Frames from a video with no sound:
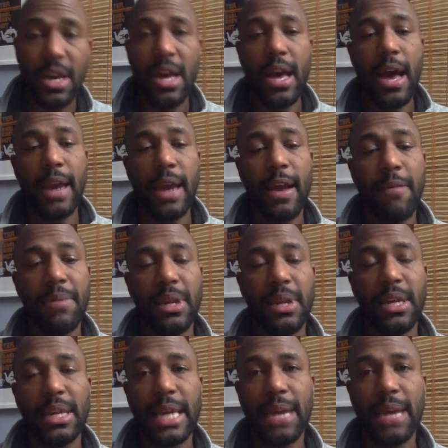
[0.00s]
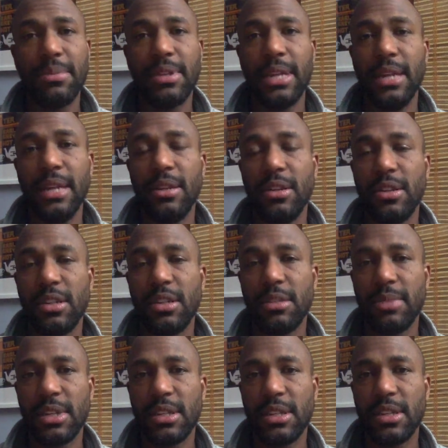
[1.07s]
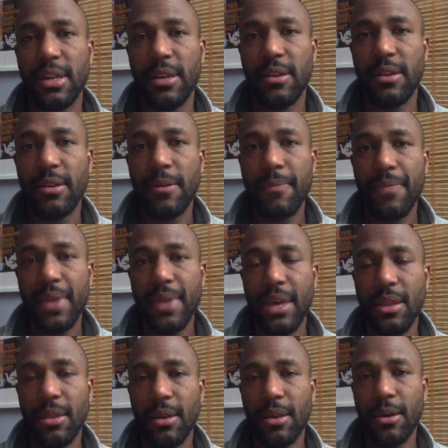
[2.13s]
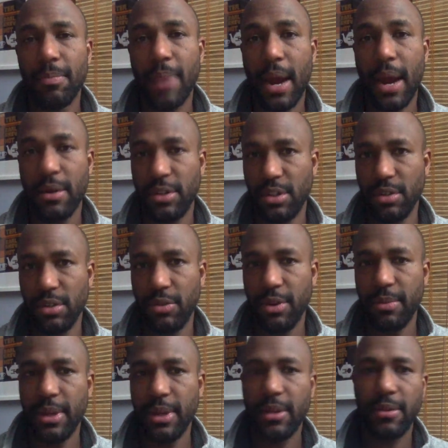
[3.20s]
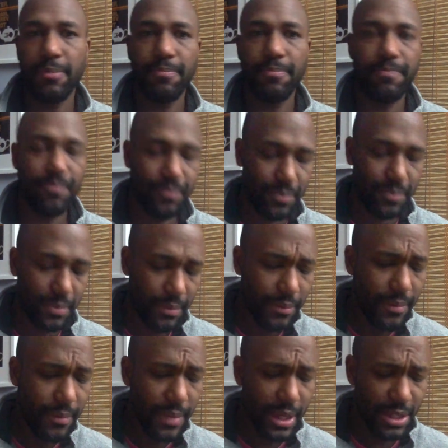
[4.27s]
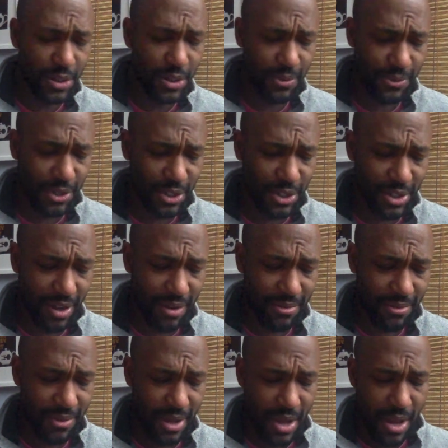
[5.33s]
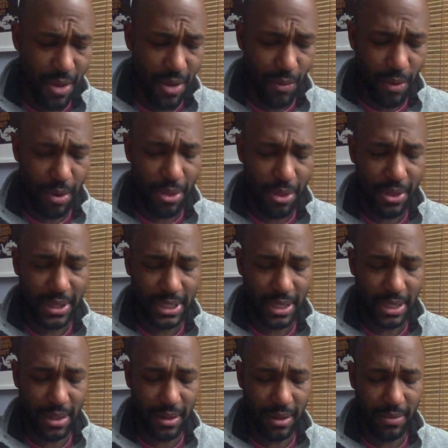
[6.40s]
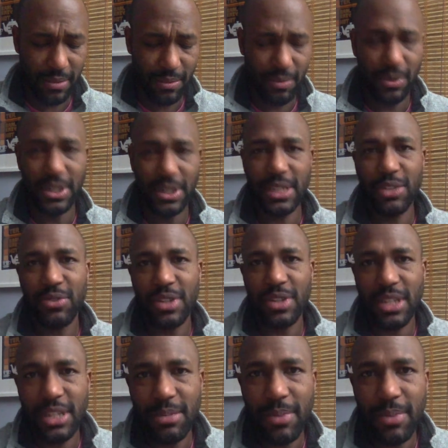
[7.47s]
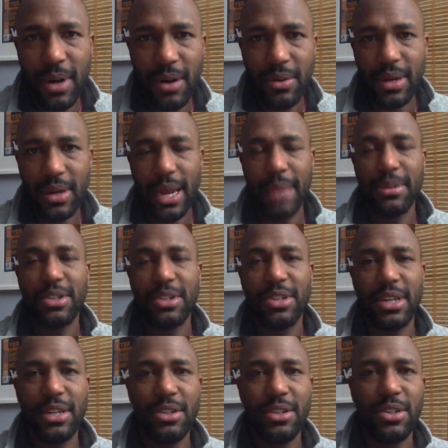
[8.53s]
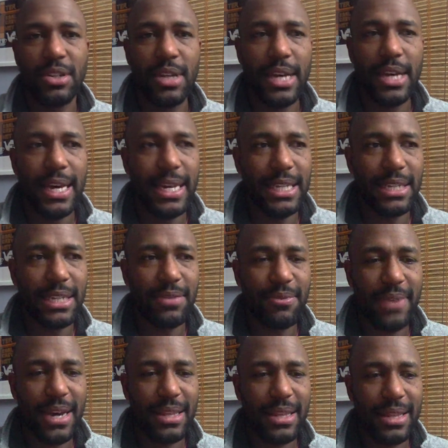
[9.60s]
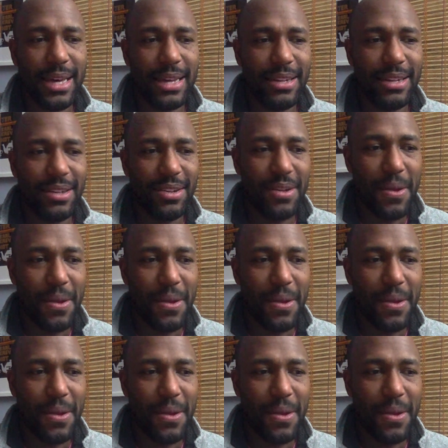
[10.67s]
and have been encapsulated to some extent in the Paris Agreement. So first off, one of the things I thought was interesting about climate change is the fact that